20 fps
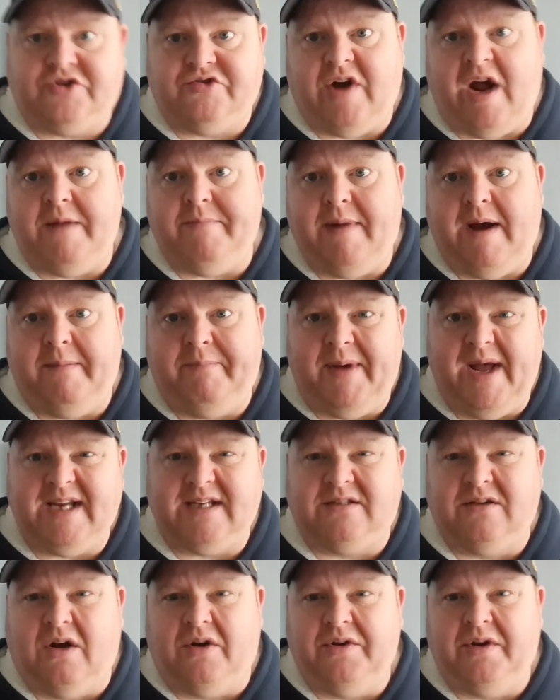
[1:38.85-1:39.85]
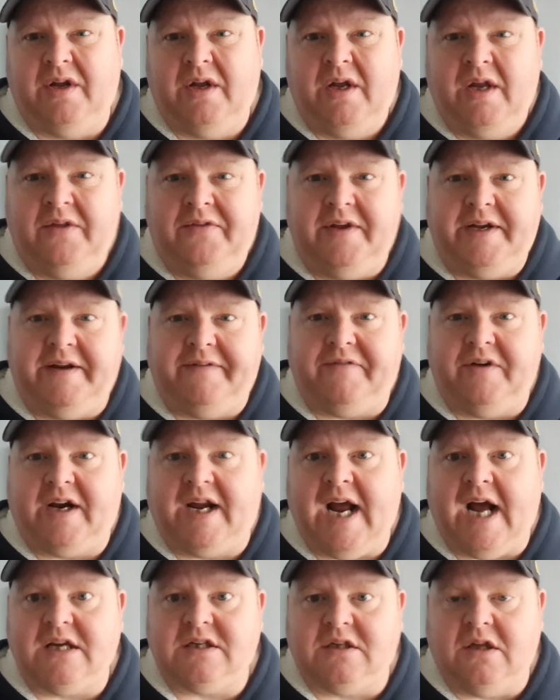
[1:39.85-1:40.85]
trimat based on the
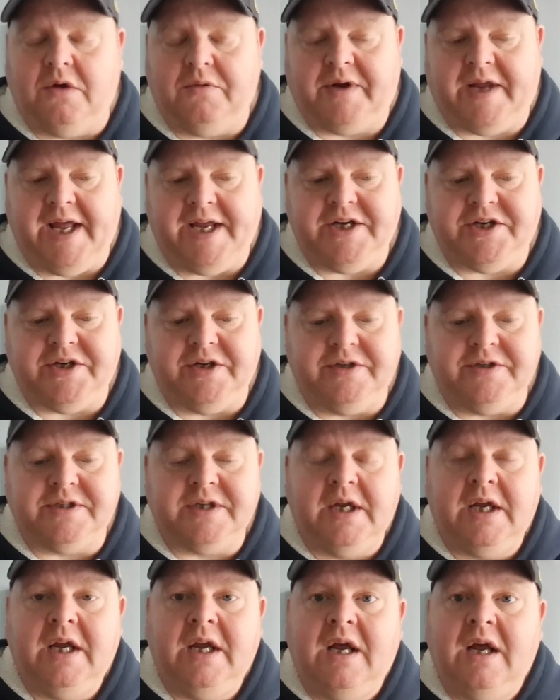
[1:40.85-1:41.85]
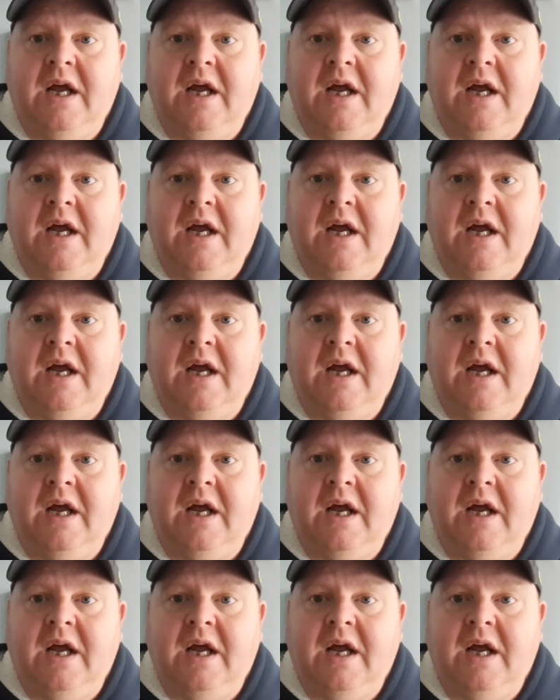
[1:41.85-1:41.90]
different catch locations.